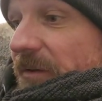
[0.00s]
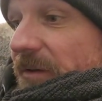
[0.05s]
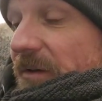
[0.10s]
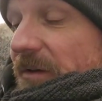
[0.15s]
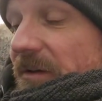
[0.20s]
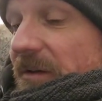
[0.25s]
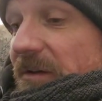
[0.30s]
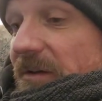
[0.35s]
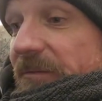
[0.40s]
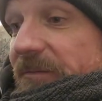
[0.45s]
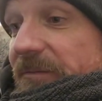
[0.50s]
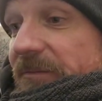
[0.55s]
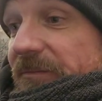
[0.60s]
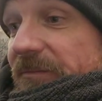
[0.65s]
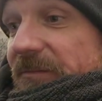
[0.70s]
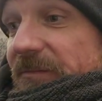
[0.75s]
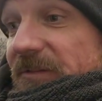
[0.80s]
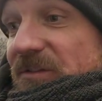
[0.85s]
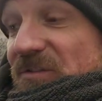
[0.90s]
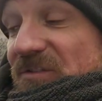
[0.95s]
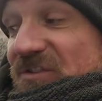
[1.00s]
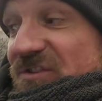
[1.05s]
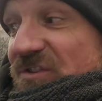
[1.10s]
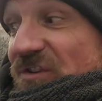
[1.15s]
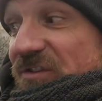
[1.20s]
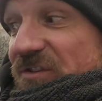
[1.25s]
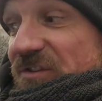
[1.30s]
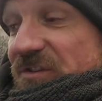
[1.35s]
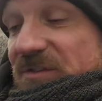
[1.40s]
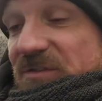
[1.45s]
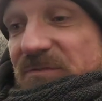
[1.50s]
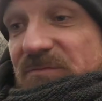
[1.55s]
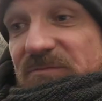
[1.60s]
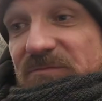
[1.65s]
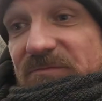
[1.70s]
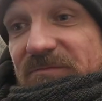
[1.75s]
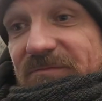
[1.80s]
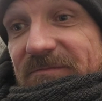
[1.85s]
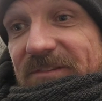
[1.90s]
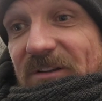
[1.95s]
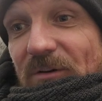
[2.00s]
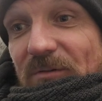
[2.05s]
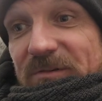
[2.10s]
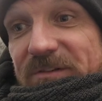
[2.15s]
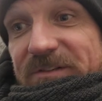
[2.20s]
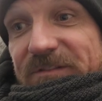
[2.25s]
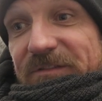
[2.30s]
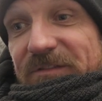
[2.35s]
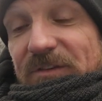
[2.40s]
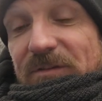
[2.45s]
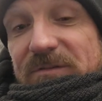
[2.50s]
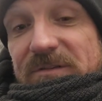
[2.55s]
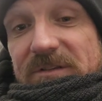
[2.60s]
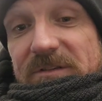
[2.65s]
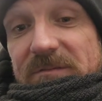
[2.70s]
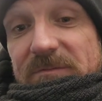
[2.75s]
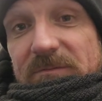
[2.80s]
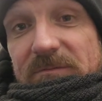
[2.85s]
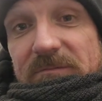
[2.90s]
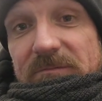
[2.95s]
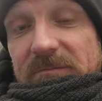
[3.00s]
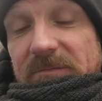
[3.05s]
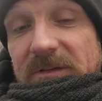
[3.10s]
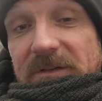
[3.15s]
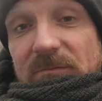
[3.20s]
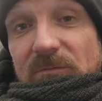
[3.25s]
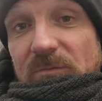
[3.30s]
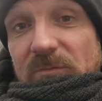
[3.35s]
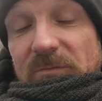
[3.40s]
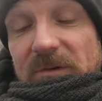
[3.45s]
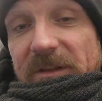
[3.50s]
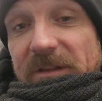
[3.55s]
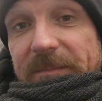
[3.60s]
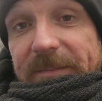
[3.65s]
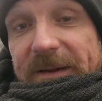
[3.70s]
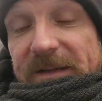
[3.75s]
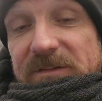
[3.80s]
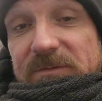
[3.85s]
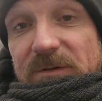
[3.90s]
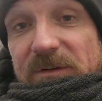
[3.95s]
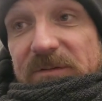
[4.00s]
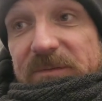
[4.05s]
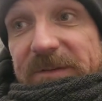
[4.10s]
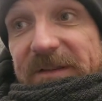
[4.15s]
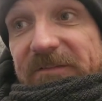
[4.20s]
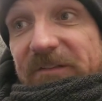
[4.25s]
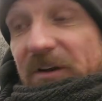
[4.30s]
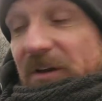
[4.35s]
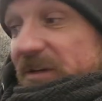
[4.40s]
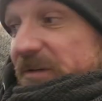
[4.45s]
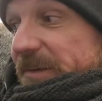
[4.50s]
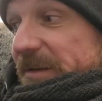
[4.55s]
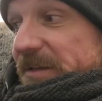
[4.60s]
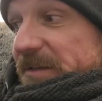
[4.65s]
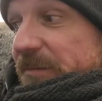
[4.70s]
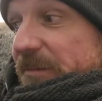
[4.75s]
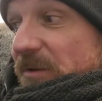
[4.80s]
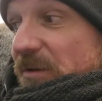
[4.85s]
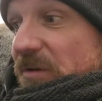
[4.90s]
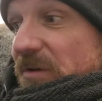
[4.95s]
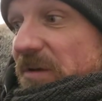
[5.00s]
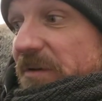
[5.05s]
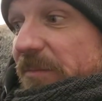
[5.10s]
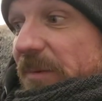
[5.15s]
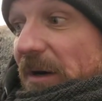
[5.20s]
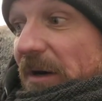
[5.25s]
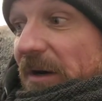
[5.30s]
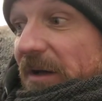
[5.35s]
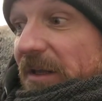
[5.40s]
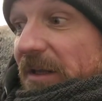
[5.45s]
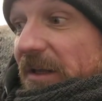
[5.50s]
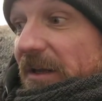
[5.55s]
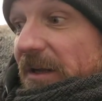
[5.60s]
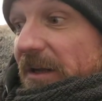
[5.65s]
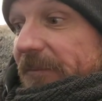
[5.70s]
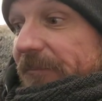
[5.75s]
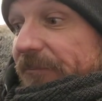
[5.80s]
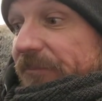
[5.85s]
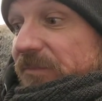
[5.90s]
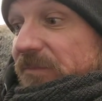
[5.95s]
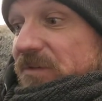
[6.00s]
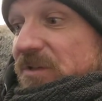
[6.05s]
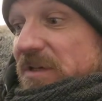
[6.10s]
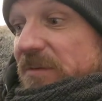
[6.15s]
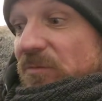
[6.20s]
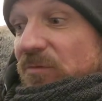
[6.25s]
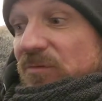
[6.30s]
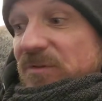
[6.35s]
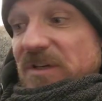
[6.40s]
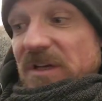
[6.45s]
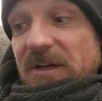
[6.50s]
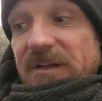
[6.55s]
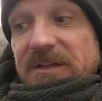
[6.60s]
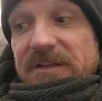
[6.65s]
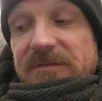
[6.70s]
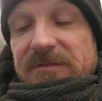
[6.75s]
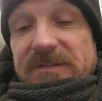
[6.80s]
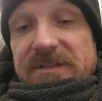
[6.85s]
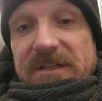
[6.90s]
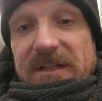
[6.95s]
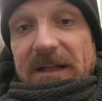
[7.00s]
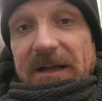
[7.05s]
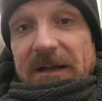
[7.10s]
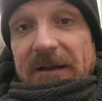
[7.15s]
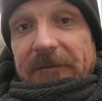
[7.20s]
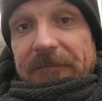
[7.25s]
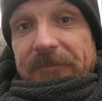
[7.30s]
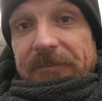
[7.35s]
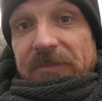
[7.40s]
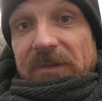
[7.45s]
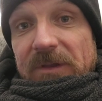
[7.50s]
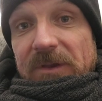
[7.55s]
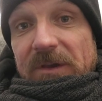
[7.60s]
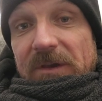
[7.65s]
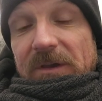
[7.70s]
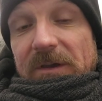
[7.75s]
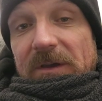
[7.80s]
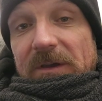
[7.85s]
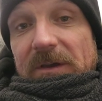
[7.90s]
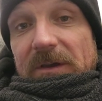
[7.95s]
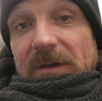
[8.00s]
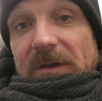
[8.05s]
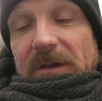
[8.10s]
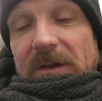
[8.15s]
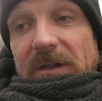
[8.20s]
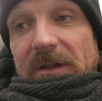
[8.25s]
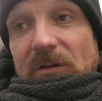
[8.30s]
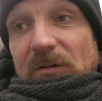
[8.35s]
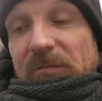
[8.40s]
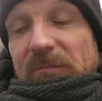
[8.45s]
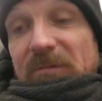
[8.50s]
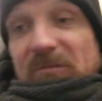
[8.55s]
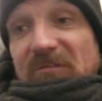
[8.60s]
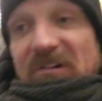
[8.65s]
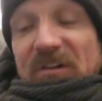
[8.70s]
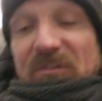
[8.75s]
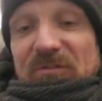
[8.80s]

um, sort of sausage long diffusers are the best ones, but they're very expensive. But you can buy um, cheaper alternatives to that. Uh, a lot of them are